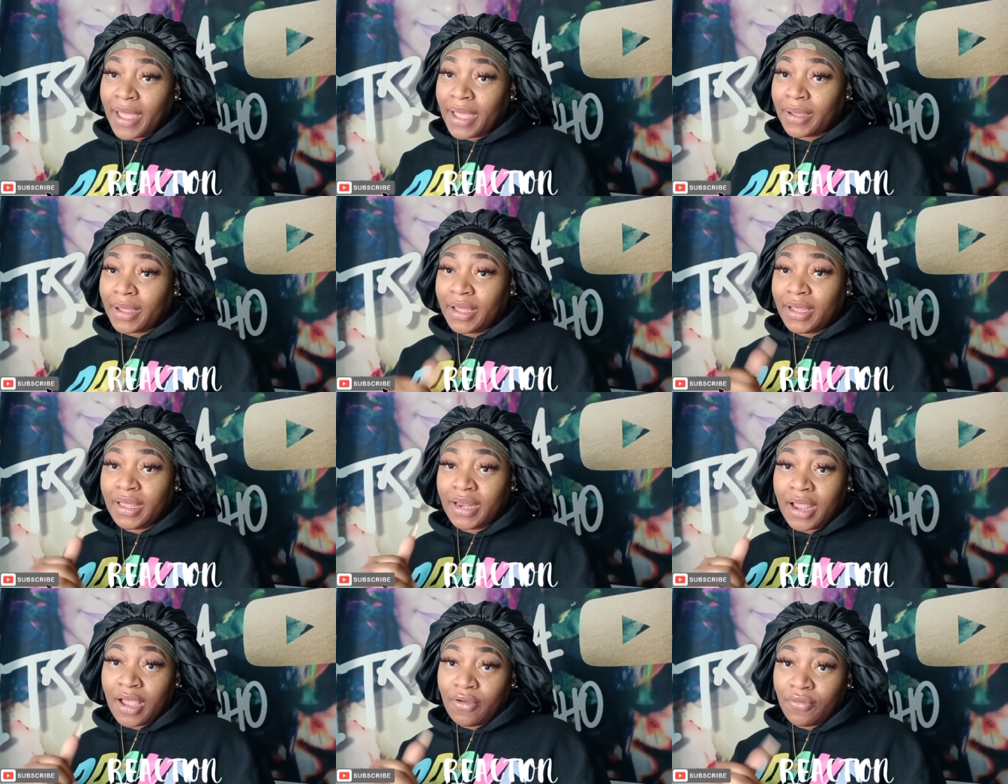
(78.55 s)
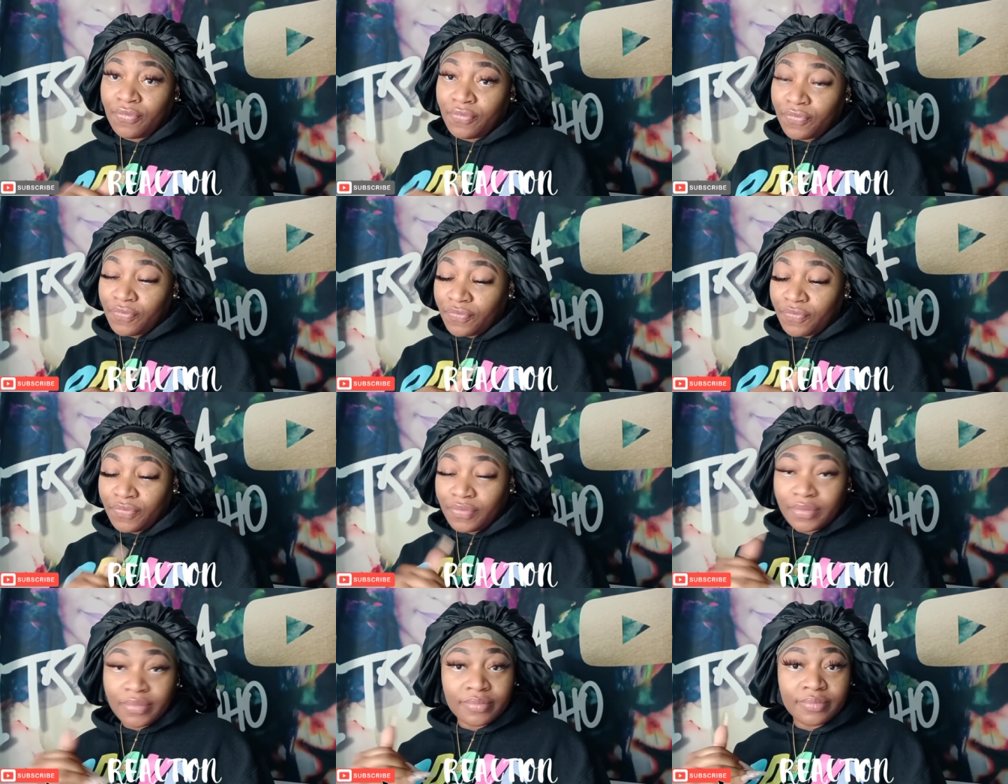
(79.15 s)
I cut
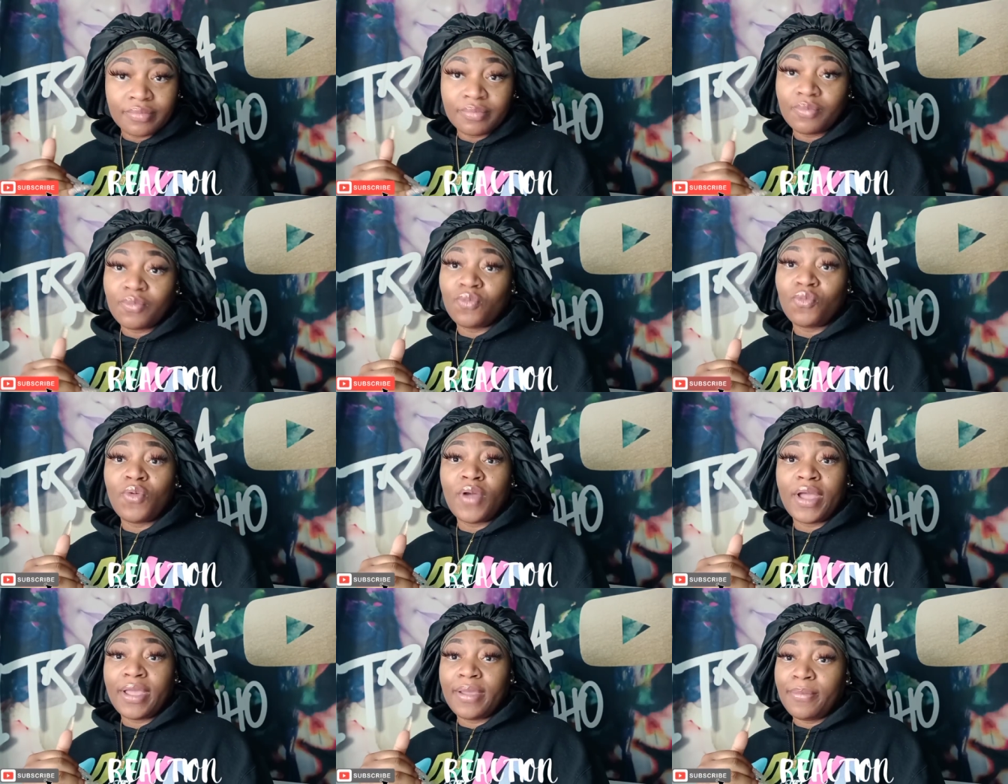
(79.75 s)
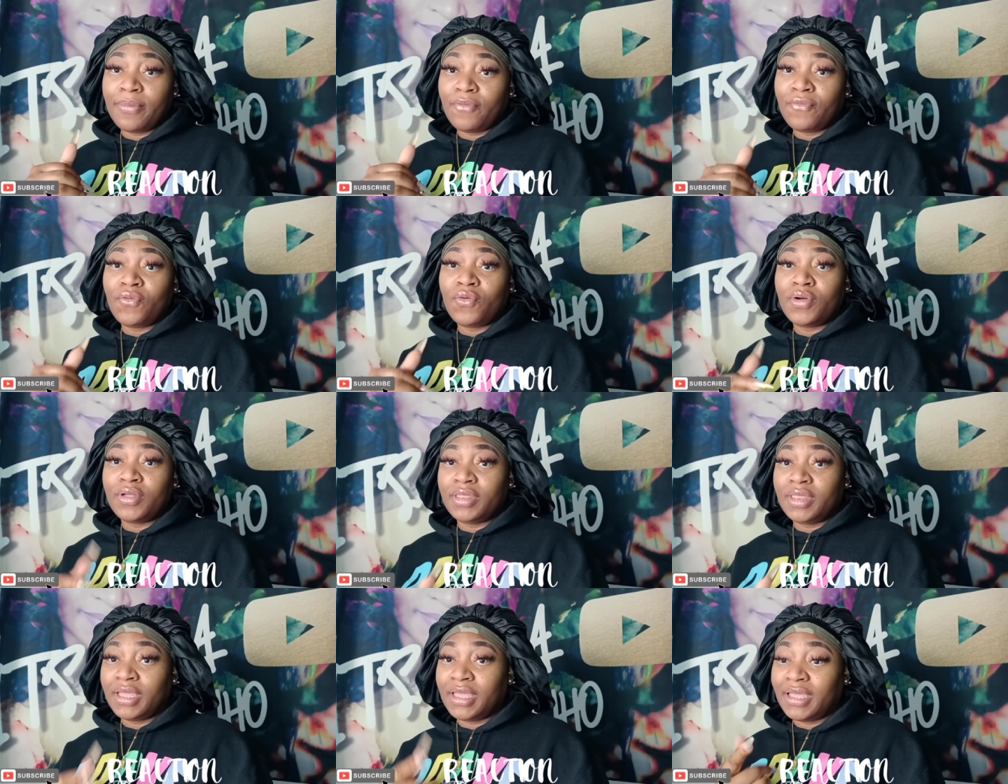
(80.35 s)
off way
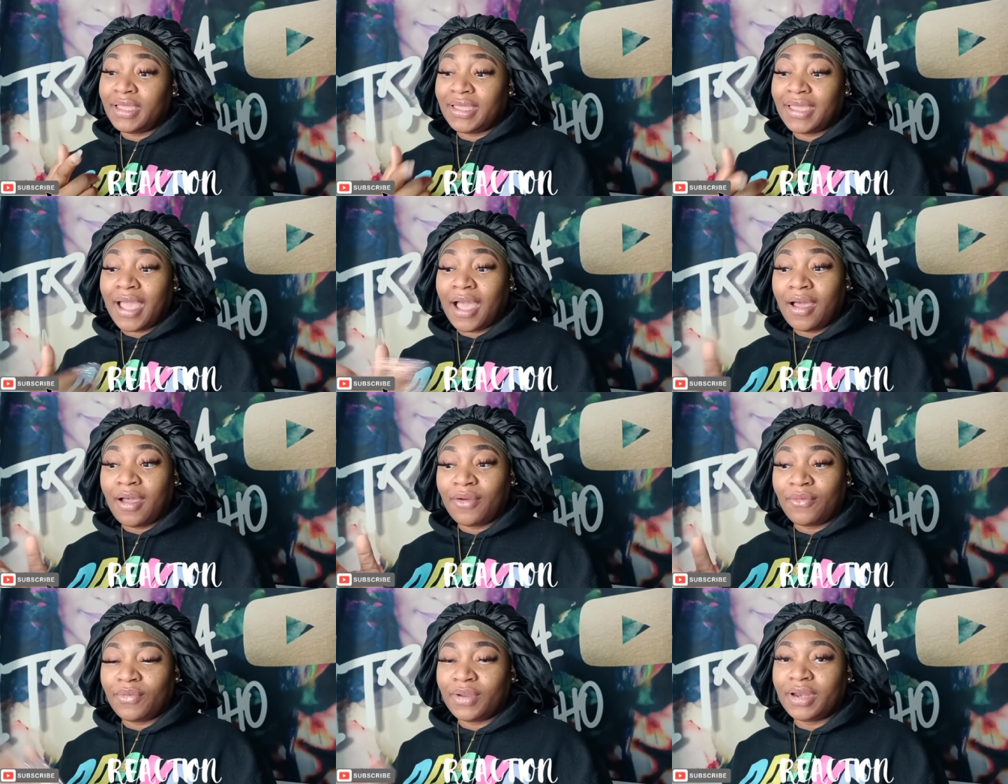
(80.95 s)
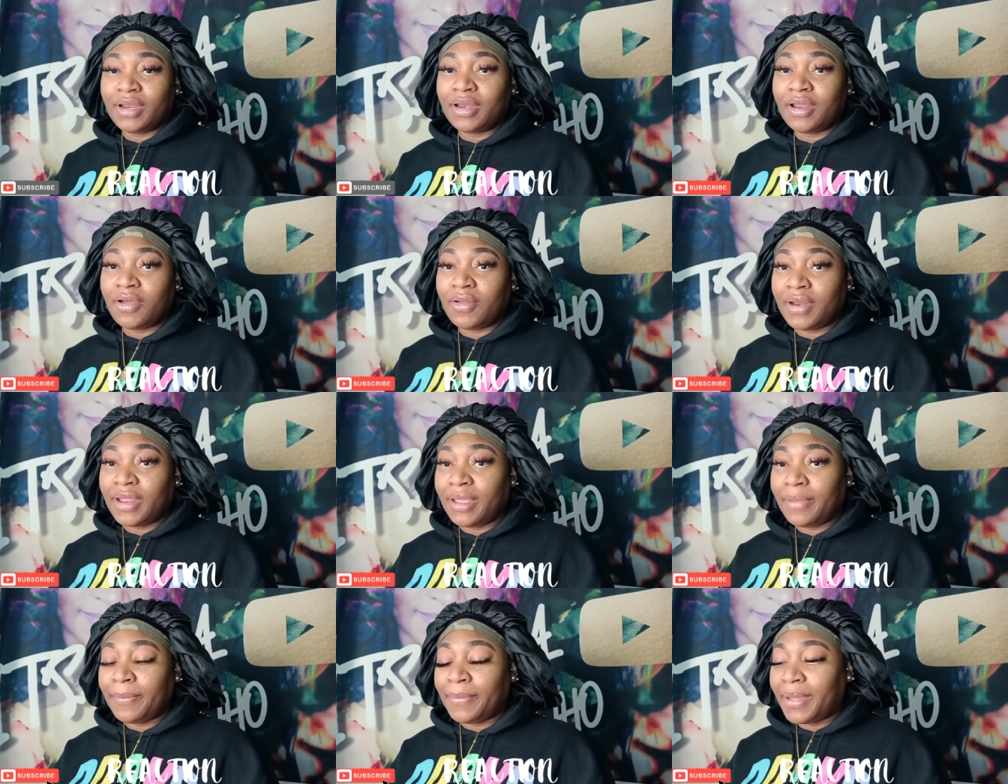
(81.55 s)
before then. Y'all already know
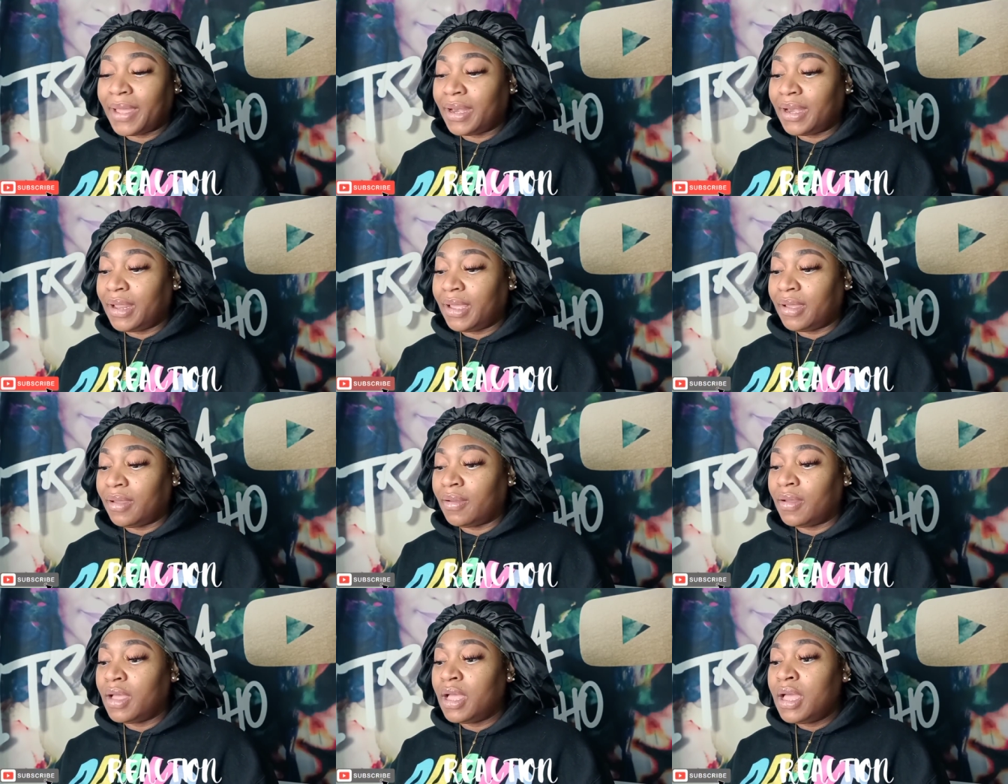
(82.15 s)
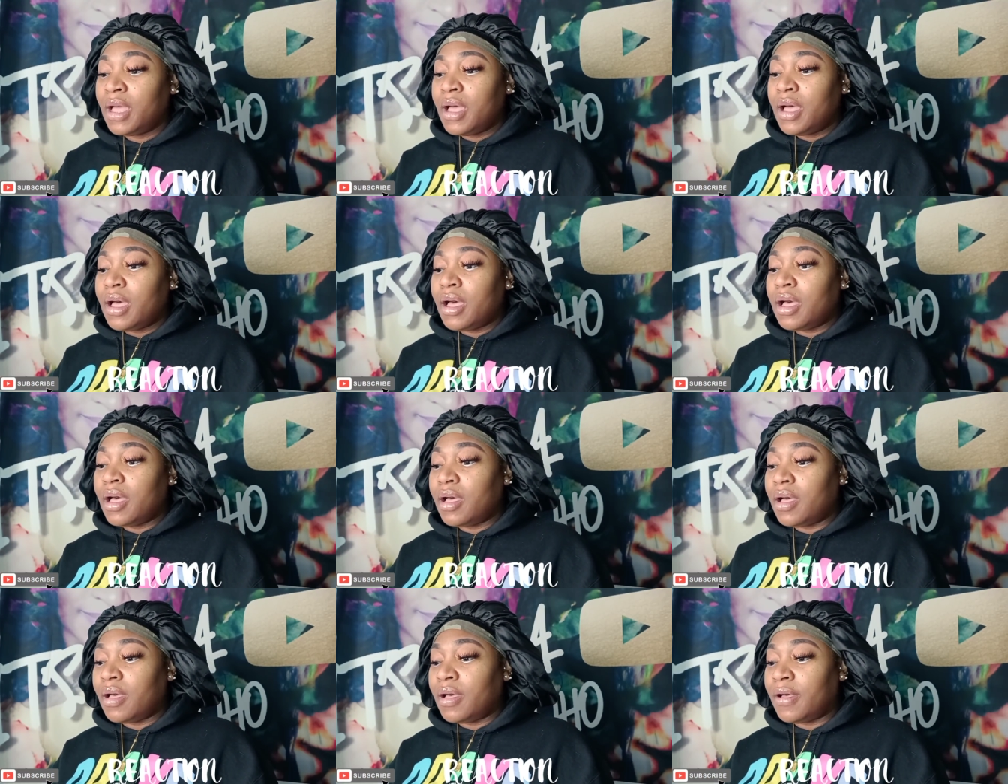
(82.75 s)
that by now.
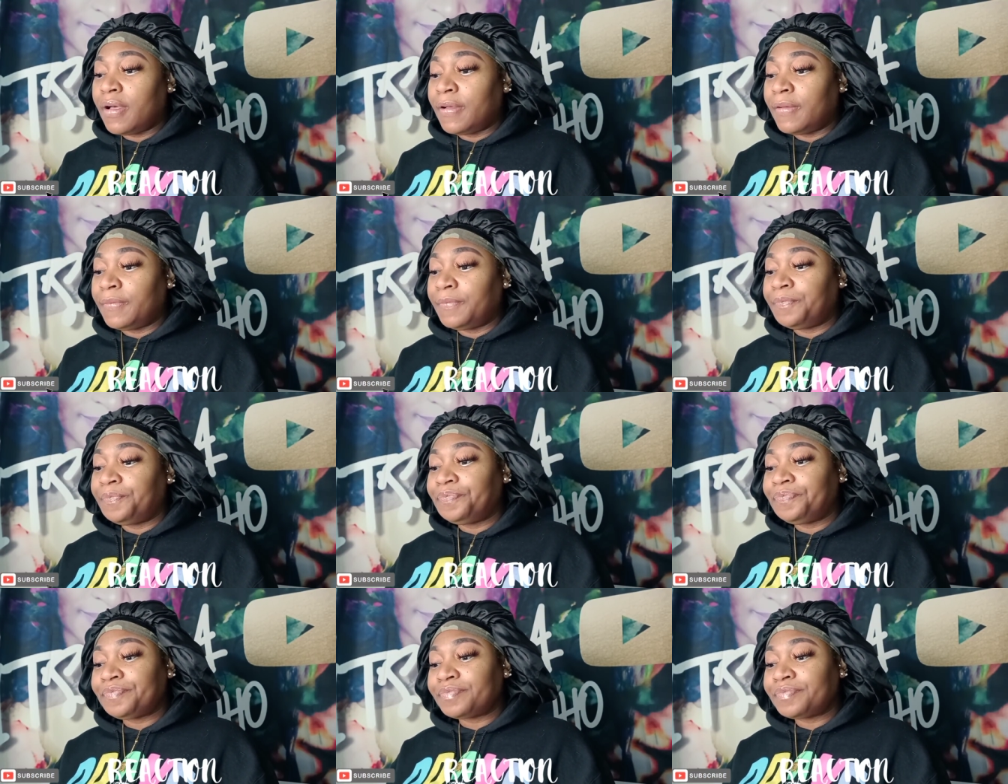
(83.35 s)
Um